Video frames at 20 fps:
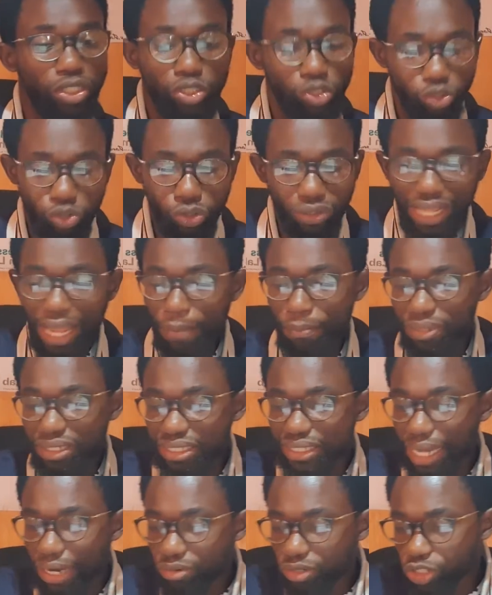No, that
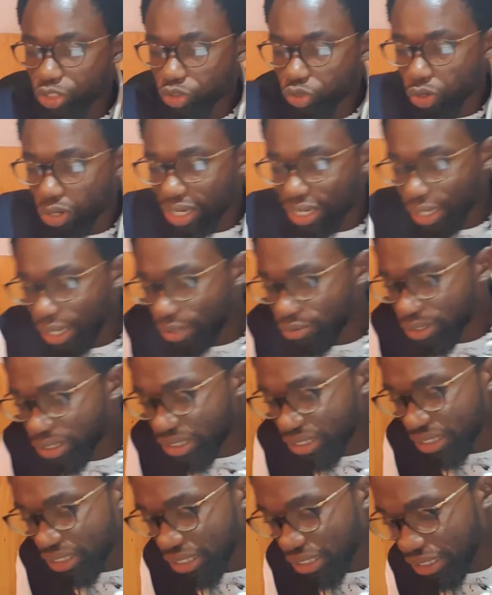means there is no
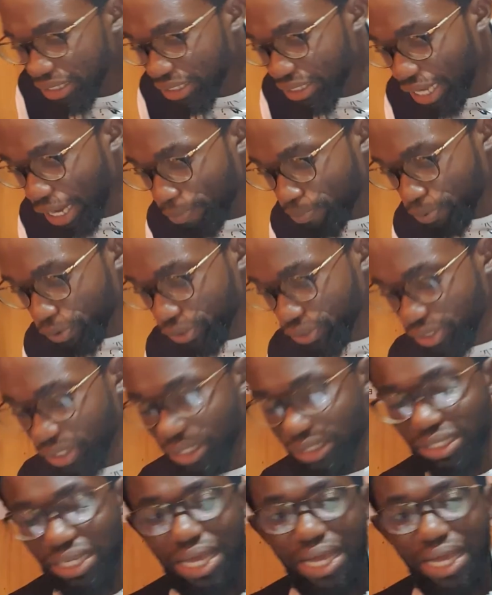clarity in that process.